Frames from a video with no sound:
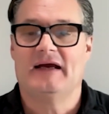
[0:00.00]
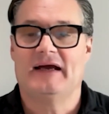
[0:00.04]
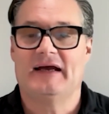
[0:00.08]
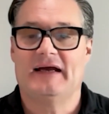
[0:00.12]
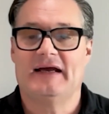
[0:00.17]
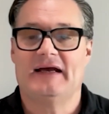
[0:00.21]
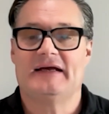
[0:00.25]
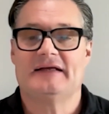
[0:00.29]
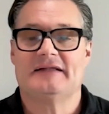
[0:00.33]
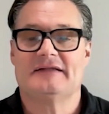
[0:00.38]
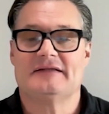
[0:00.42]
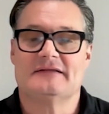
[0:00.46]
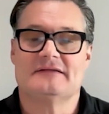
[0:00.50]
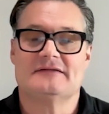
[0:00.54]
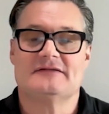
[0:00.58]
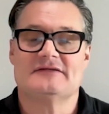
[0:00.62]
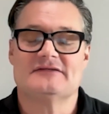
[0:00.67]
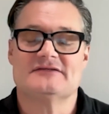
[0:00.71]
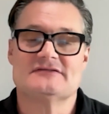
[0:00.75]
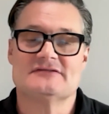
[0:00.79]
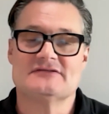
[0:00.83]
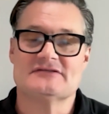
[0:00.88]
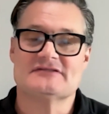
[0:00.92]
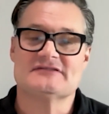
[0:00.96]
And
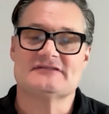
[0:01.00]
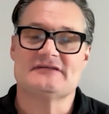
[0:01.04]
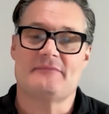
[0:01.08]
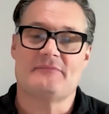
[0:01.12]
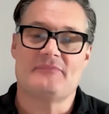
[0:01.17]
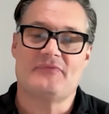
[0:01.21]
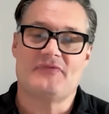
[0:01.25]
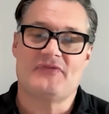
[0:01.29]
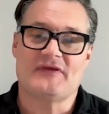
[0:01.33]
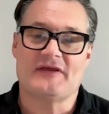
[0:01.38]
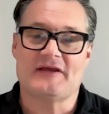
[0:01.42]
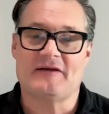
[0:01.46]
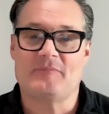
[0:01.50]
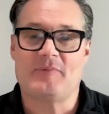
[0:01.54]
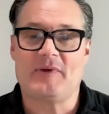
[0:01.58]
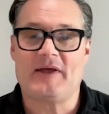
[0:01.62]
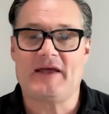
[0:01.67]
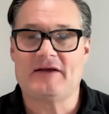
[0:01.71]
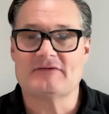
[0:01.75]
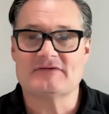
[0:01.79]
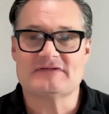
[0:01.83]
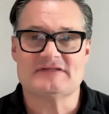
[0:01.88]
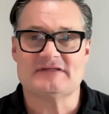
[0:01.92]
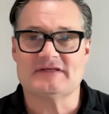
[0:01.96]
there's just something
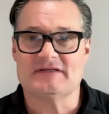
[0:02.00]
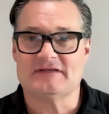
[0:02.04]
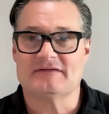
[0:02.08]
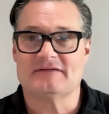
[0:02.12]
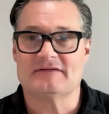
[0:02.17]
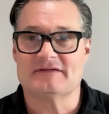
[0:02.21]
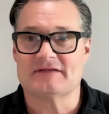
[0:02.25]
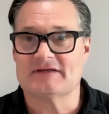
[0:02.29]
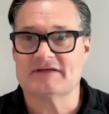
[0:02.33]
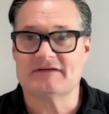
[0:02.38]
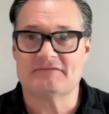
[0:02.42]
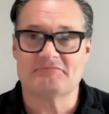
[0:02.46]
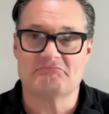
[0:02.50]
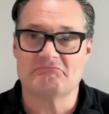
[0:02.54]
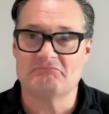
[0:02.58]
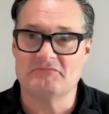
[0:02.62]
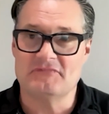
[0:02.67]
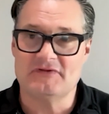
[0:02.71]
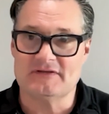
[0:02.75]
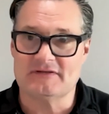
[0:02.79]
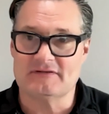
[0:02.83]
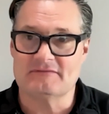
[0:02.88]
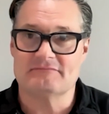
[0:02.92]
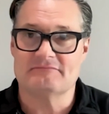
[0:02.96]
about it that,
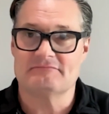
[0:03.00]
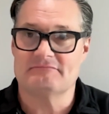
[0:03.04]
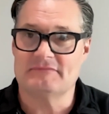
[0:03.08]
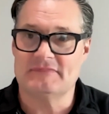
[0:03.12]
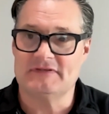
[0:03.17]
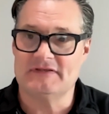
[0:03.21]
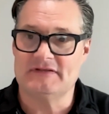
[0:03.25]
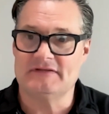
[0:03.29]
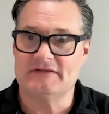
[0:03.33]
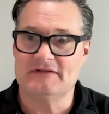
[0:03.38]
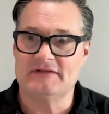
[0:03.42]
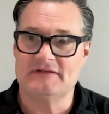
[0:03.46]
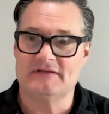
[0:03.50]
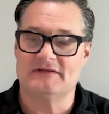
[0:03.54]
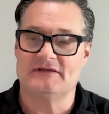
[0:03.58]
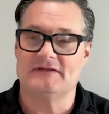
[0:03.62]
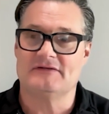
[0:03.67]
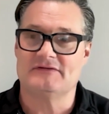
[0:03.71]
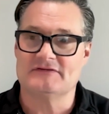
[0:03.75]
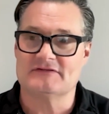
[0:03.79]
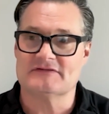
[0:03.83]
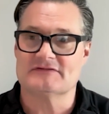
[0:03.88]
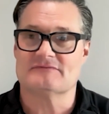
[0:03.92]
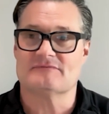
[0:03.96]

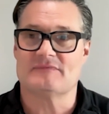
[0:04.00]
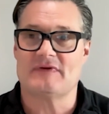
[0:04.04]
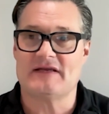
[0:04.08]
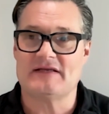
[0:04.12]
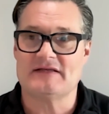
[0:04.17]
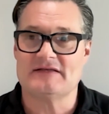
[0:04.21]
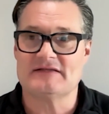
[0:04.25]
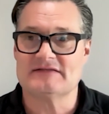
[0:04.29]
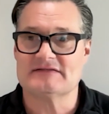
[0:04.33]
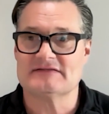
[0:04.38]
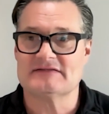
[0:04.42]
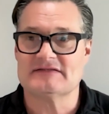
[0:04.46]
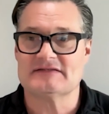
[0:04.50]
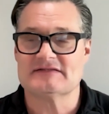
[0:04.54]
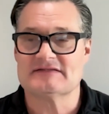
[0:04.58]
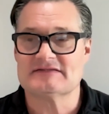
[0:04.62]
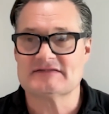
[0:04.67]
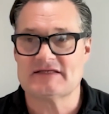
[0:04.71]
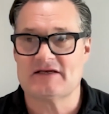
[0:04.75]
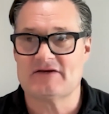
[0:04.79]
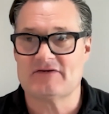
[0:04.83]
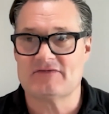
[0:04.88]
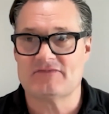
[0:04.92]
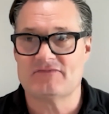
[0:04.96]
it just renders
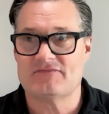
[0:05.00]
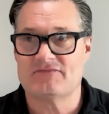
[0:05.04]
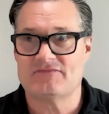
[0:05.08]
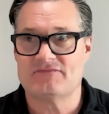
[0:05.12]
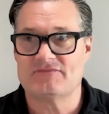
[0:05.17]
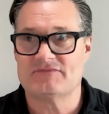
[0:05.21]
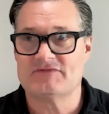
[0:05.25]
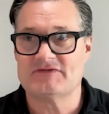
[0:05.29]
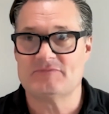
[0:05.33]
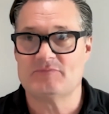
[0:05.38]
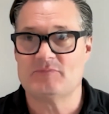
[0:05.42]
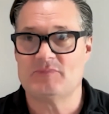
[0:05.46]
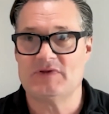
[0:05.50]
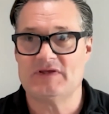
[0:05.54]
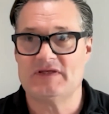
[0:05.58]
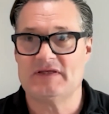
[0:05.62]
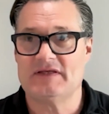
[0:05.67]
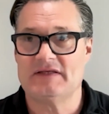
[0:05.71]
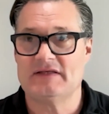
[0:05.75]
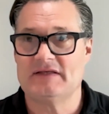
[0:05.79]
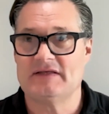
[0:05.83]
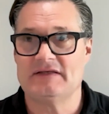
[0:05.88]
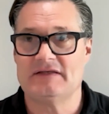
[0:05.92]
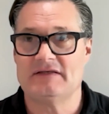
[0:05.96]
itself to
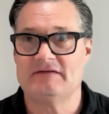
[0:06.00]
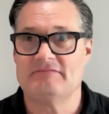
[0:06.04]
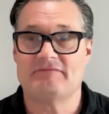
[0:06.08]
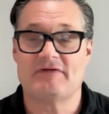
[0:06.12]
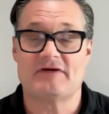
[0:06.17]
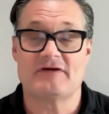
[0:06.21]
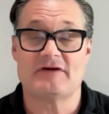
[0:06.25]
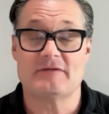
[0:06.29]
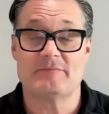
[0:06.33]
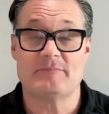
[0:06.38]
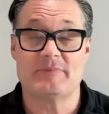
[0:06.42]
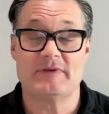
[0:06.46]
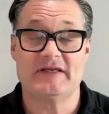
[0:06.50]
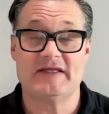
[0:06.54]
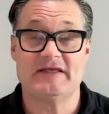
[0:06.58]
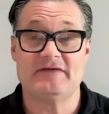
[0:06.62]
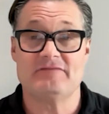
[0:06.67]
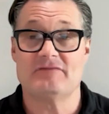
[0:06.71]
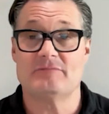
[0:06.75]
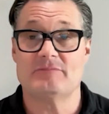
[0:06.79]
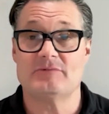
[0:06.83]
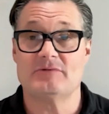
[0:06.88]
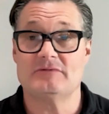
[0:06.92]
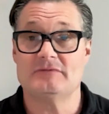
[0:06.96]
be very
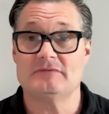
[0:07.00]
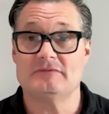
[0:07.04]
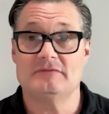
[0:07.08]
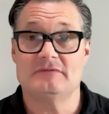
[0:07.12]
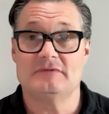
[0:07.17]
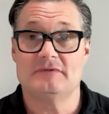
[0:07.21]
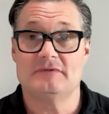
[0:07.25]
believable.